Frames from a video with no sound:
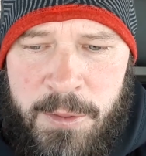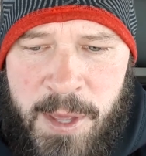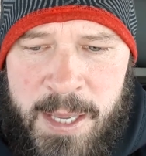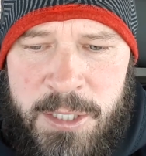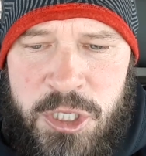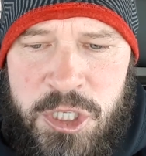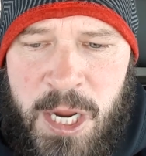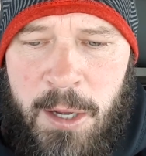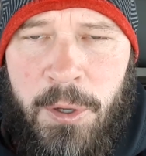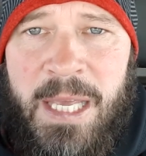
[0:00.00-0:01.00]
Then
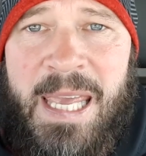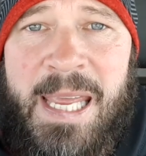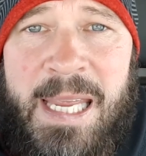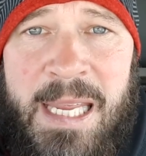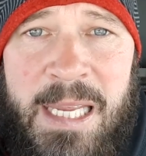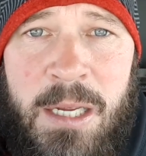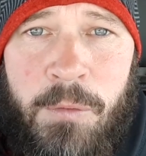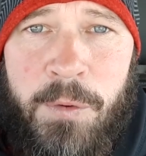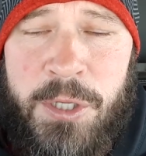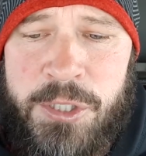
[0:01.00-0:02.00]
shall he
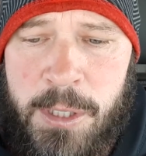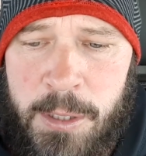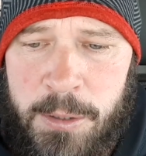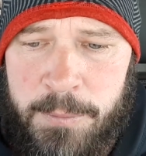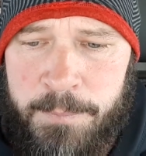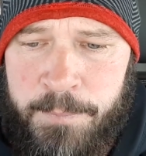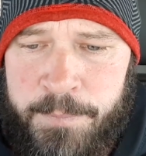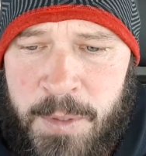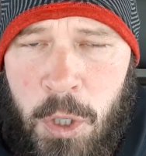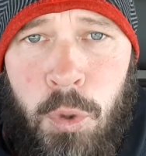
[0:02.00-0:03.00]
return.
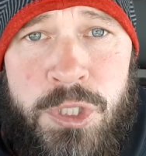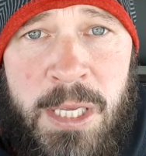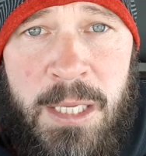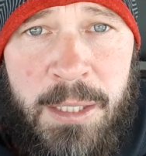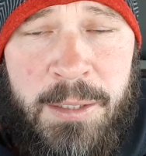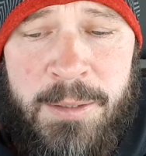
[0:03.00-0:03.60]
Who's he?